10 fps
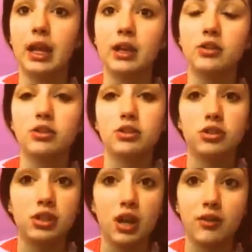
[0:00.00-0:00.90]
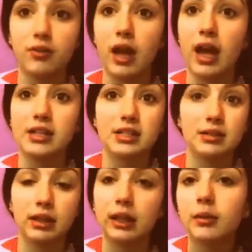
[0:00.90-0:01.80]
Introduce yourself, ask
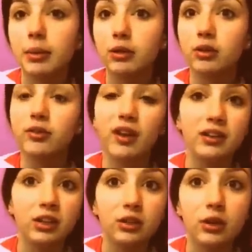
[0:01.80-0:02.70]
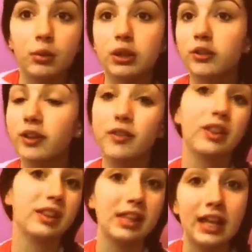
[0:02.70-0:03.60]
it like about the venue, what their
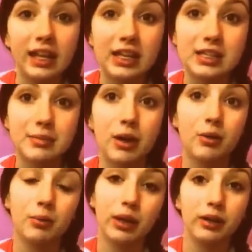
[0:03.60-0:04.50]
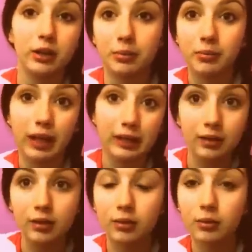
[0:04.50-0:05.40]
favorite thing is about where they're
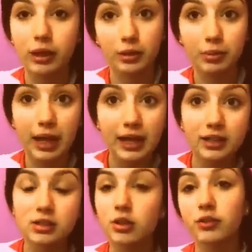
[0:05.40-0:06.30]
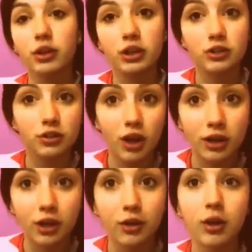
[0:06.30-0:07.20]
playing. So if you're in
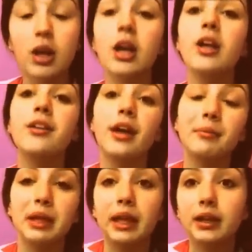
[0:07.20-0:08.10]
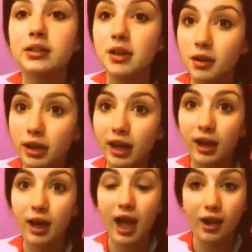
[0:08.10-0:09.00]
Toronto, be like, so like
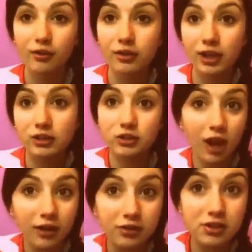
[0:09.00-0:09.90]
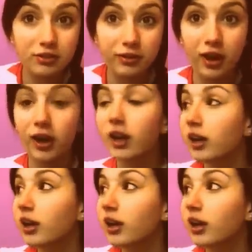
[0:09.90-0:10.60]
how have you liked Toronto so far?